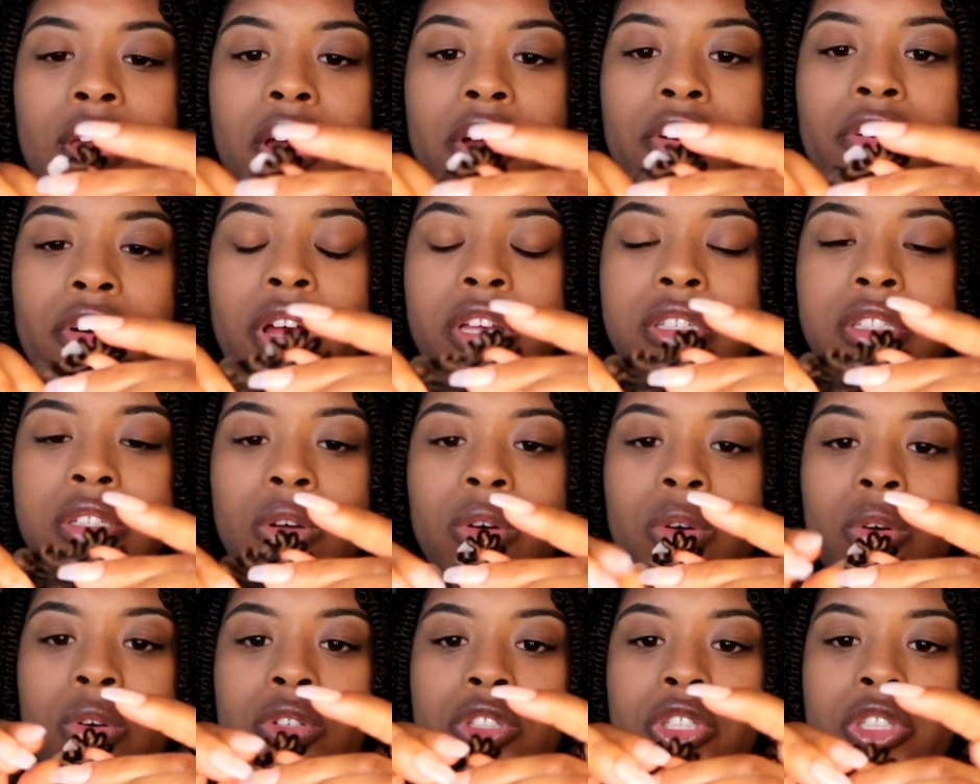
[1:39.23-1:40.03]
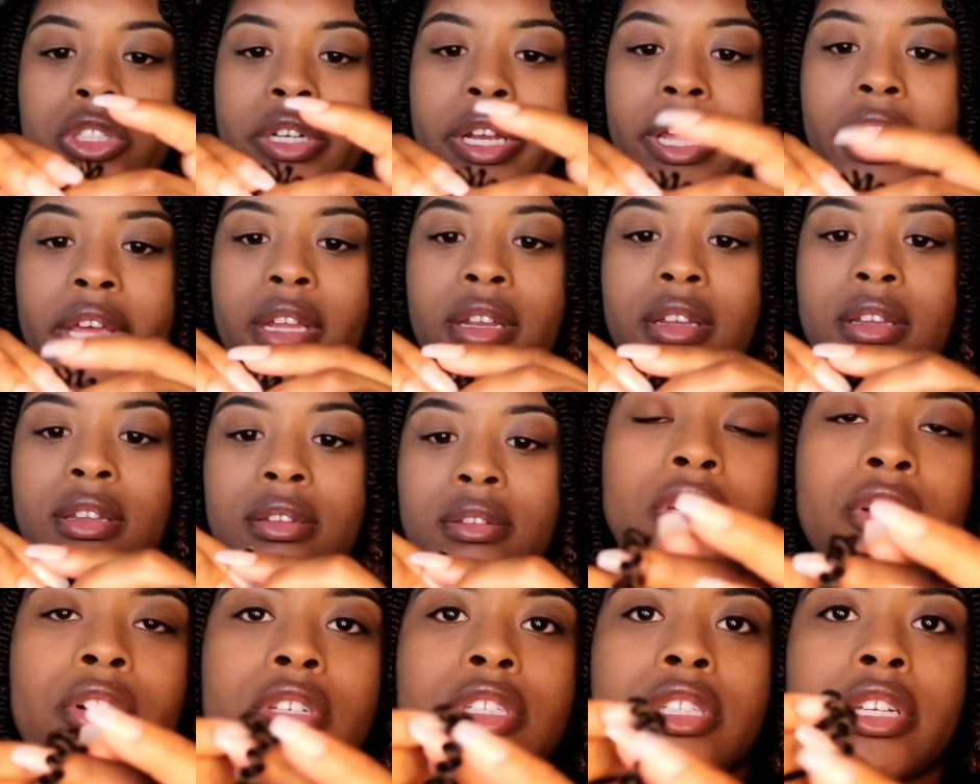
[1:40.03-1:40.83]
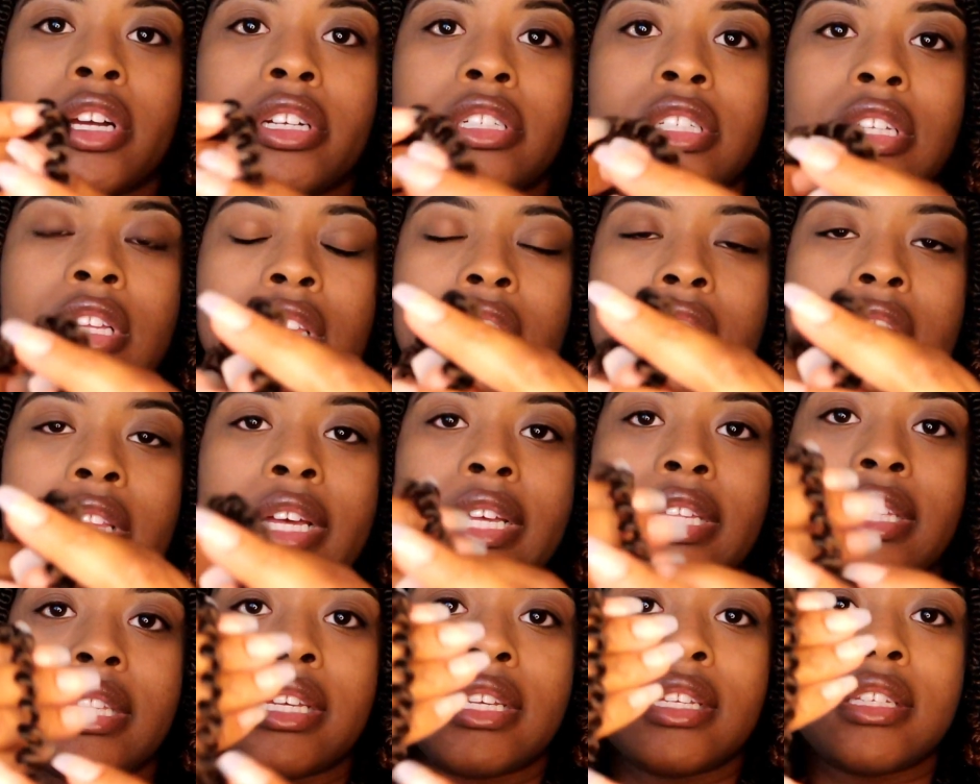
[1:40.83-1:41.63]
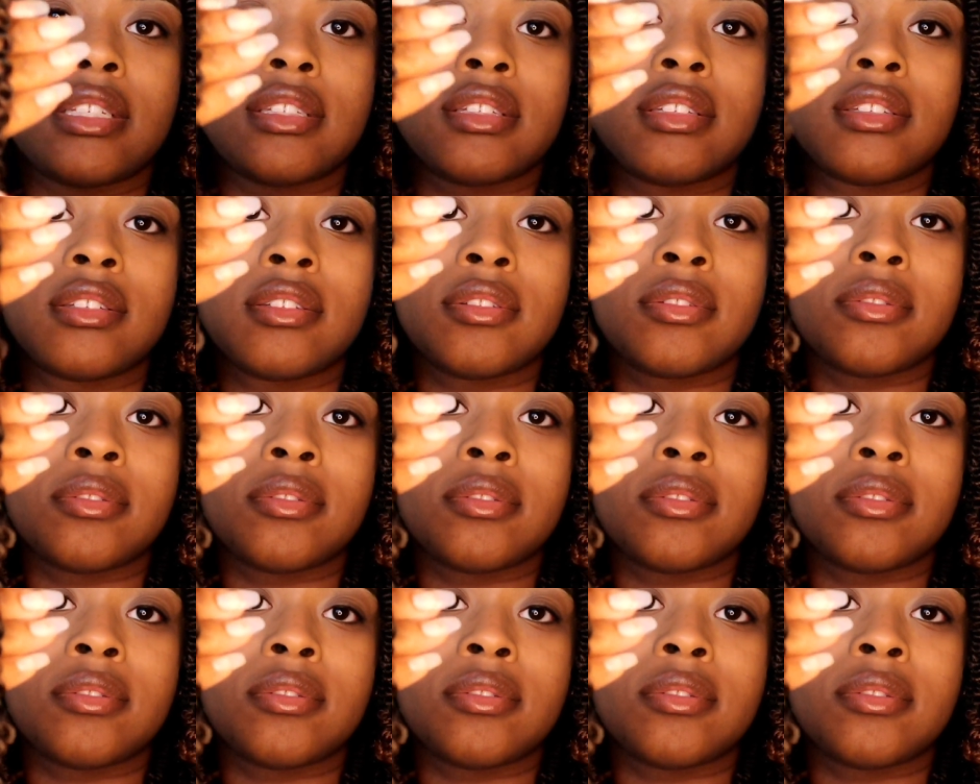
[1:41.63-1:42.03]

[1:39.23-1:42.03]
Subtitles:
Across the whole strand. So it starts to look like this.